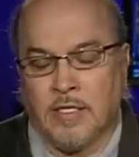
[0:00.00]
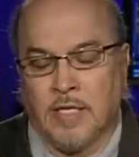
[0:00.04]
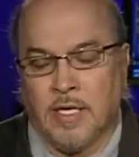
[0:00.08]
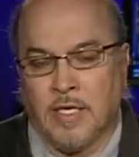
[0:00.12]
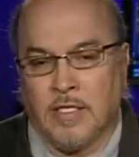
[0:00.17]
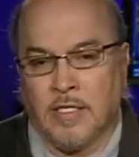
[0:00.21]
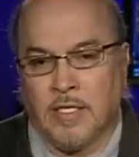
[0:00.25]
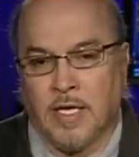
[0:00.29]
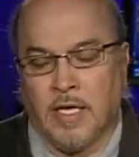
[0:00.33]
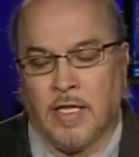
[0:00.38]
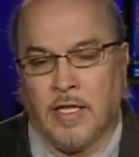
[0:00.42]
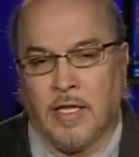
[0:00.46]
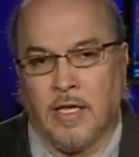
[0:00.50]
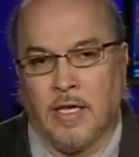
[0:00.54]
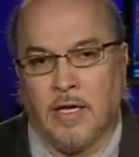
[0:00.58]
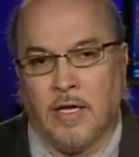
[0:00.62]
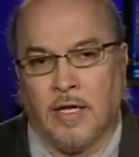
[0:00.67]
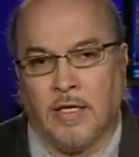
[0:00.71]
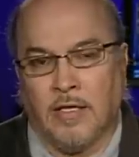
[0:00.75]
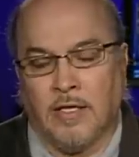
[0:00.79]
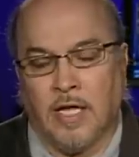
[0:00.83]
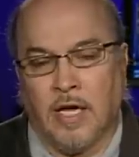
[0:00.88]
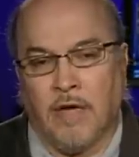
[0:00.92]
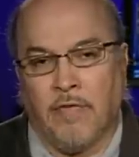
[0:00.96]
They say that
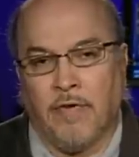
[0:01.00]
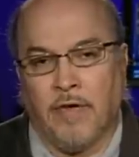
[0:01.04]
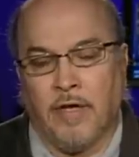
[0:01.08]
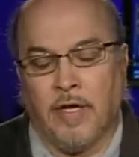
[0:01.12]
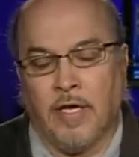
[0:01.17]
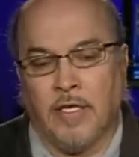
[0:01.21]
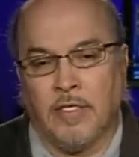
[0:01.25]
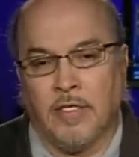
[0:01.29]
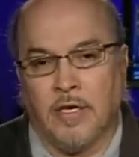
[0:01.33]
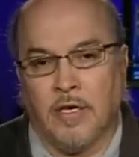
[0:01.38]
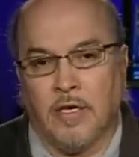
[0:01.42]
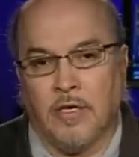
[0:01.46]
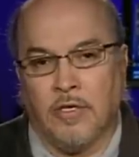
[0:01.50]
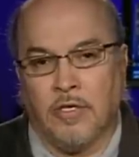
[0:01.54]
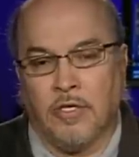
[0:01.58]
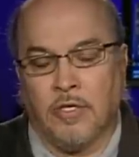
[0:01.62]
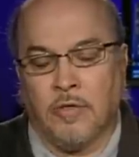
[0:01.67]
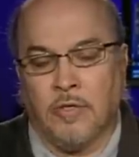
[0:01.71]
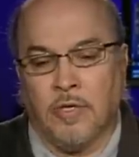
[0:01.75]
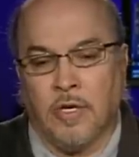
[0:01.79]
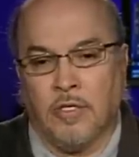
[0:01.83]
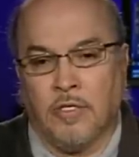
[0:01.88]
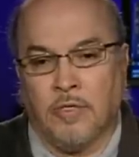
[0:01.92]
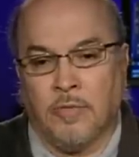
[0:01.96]
Gaddafi is
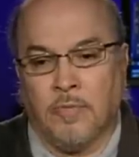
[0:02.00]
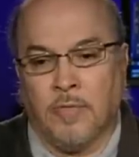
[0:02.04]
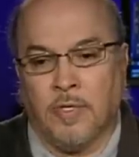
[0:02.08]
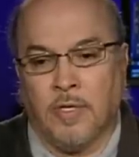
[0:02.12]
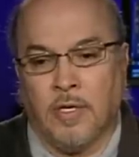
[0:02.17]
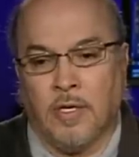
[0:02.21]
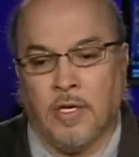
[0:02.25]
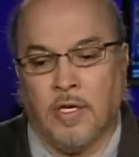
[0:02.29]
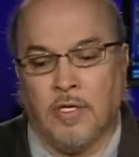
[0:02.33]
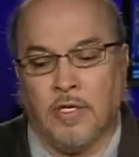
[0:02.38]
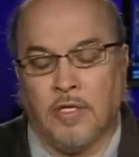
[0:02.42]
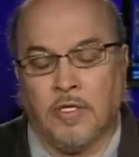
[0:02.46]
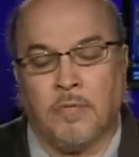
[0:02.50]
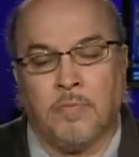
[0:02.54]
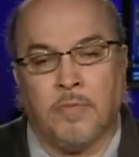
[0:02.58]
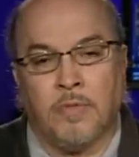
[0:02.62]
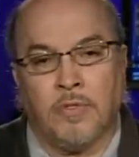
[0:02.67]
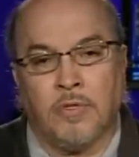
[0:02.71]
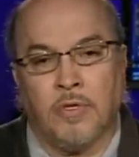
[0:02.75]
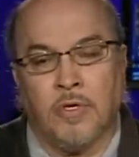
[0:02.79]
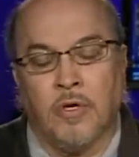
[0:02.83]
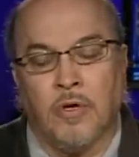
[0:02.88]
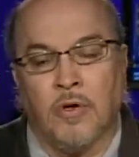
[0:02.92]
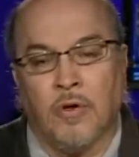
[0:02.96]
legitimate,
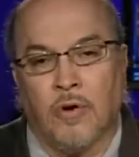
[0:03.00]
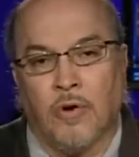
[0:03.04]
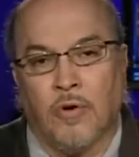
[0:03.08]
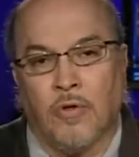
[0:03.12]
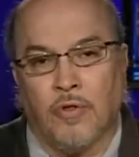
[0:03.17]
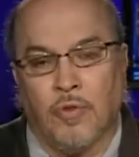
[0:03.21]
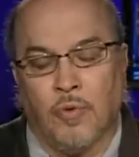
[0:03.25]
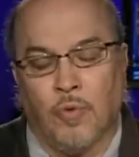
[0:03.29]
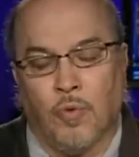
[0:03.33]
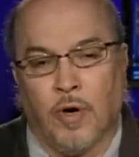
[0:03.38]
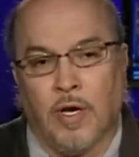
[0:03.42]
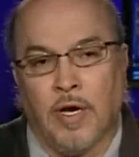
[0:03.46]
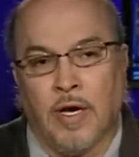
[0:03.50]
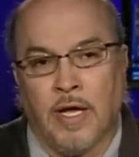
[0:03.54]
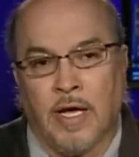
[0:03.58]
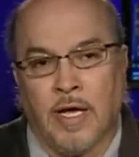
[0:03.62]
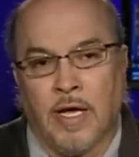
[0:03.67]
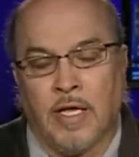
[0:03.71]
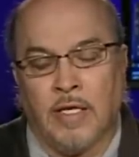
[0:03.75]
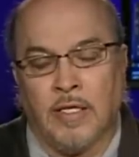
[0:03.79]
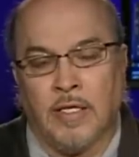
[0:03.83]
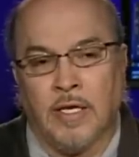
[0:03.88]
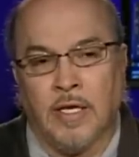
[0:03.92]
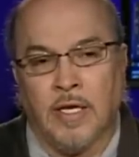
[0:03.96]
legitimate on the one
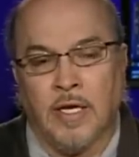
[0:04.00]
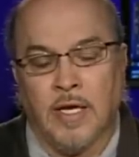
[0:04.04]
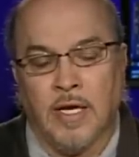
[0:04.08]
hand,